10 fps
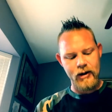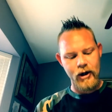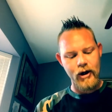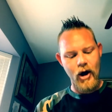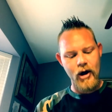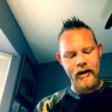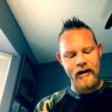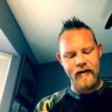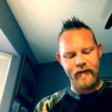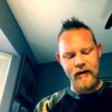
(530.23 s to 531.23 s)
look hard
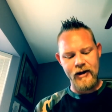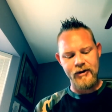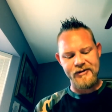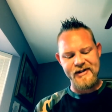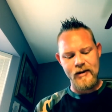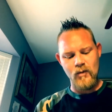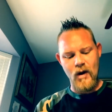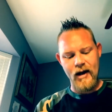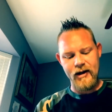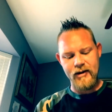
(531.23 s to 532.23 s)
enough and you'll see
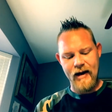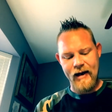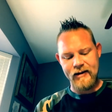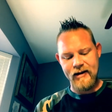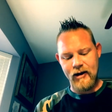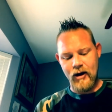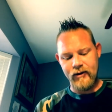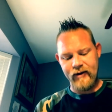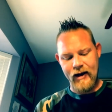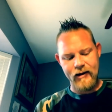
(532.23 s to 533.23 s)
why you had the car
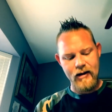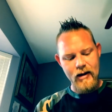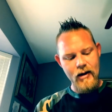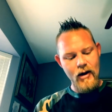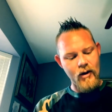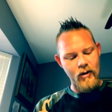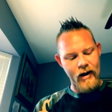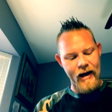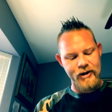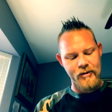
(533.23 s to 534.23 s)
wreck or
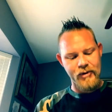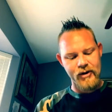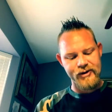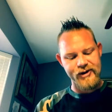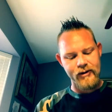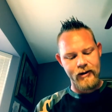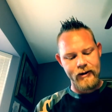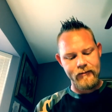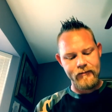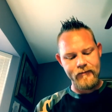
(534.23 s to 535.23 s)
had your purse
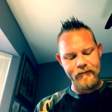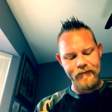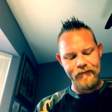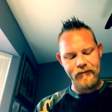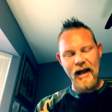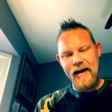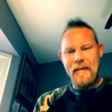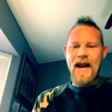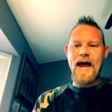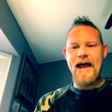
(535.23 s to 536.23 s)
stolen.
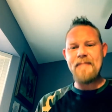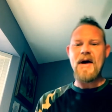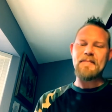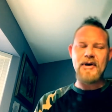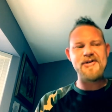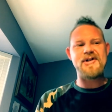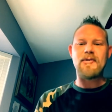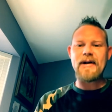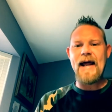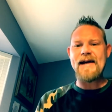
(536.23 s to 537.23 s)
Man, I had my purse
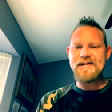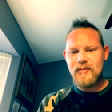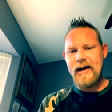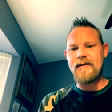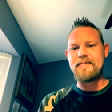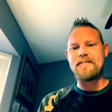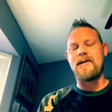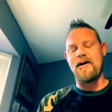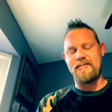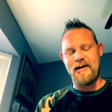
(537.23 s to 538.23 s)
stolen last week.
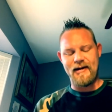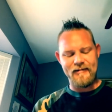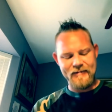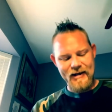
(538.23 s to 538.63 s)
No, I'm kidding.